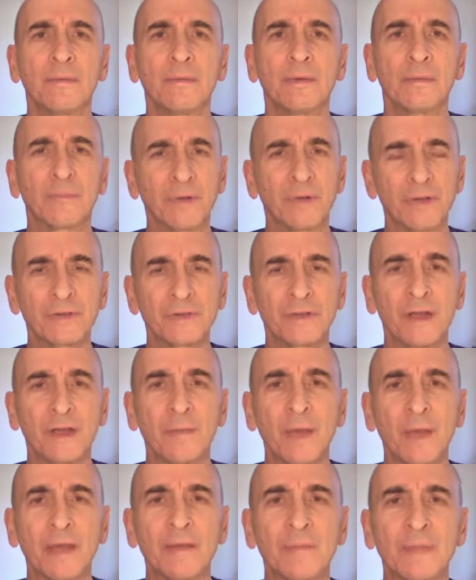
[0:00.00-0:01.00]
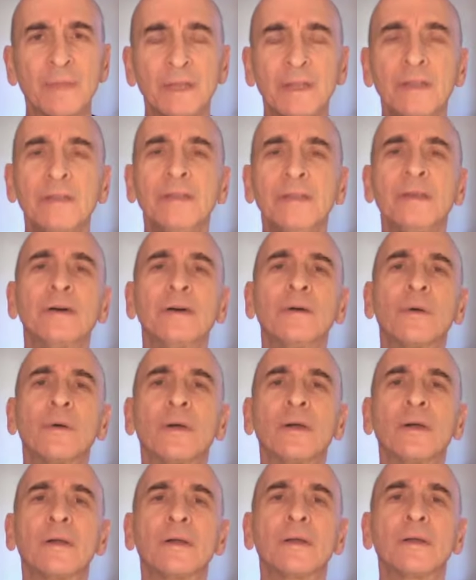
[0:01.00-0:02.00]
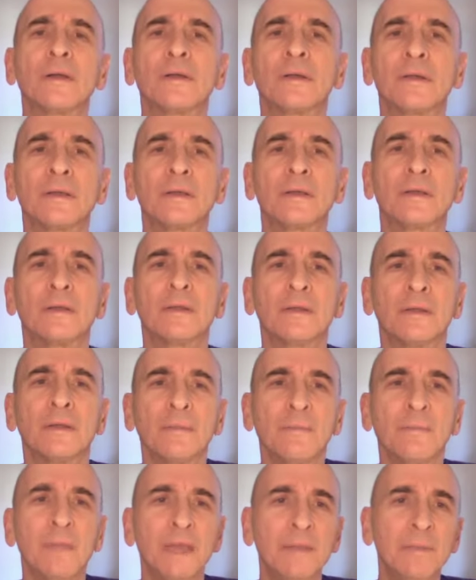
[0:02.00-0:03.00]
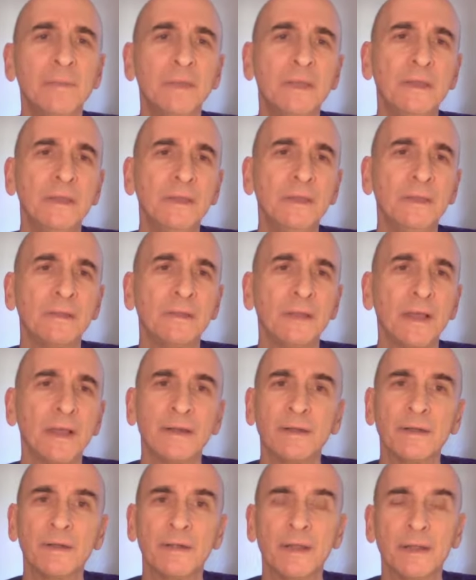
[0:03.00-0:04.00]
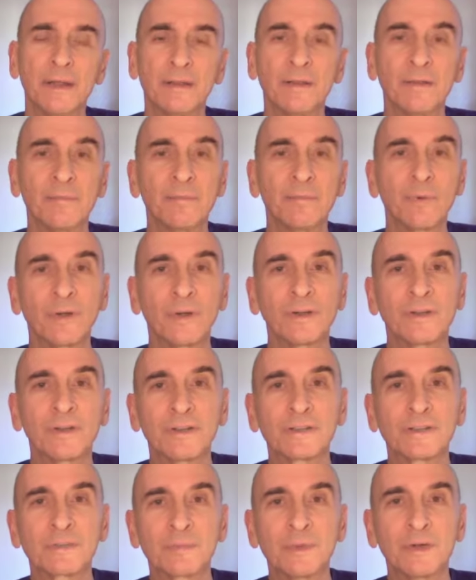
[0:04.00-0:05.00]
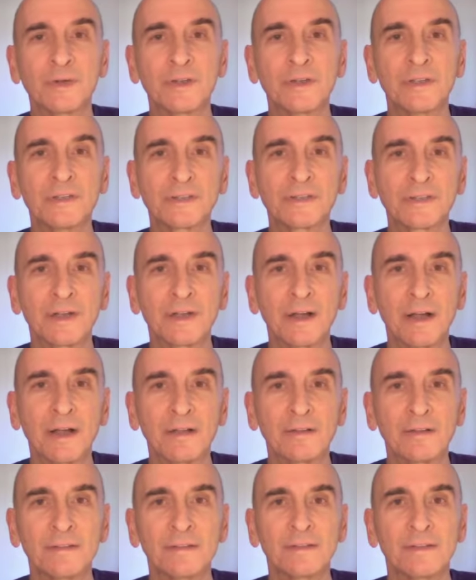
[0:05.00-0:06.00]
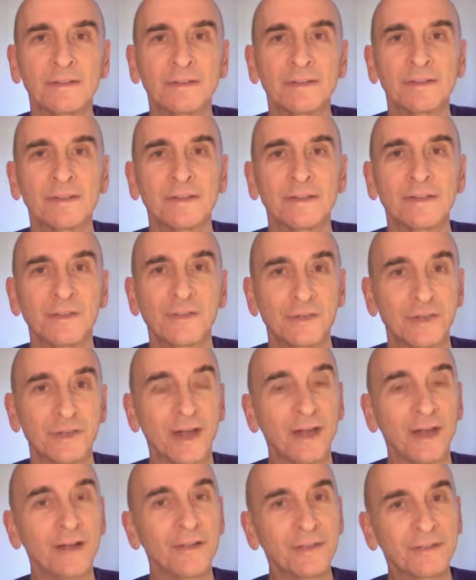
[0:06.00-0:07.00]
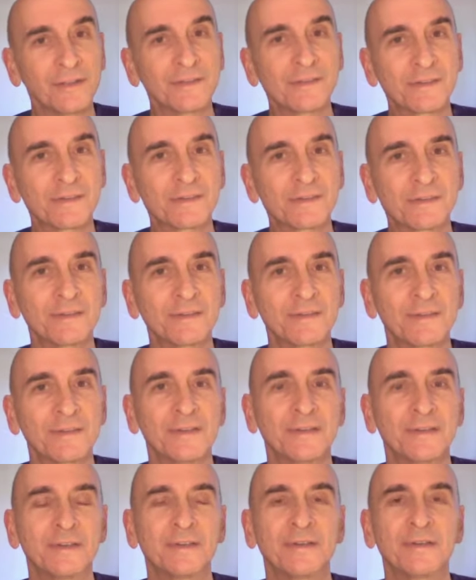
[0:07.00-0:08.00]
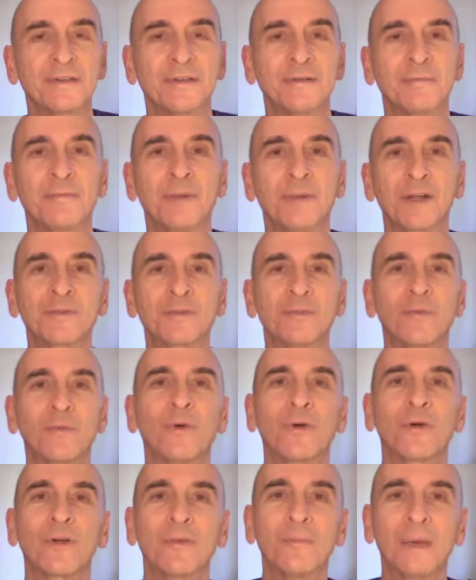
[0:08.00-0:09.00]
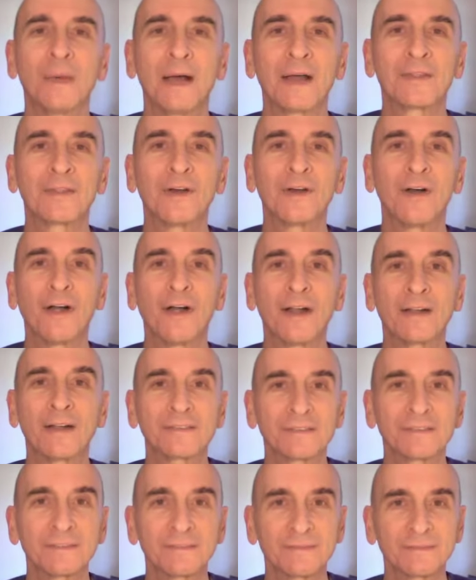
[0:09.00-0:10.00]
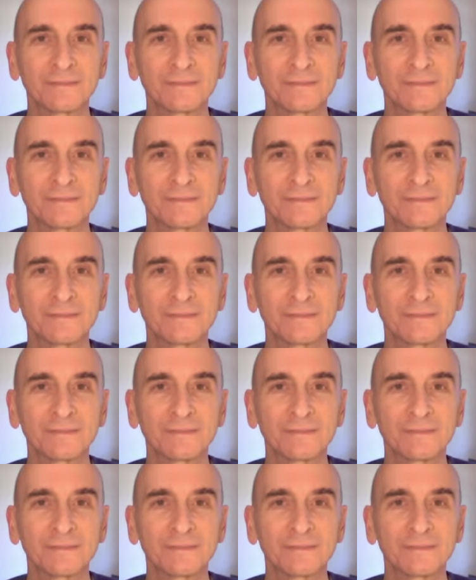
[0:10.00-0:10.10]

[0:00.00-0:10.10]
pretty sure I met him in India, or maybe later at an important experience that I'll share that's much more about the heart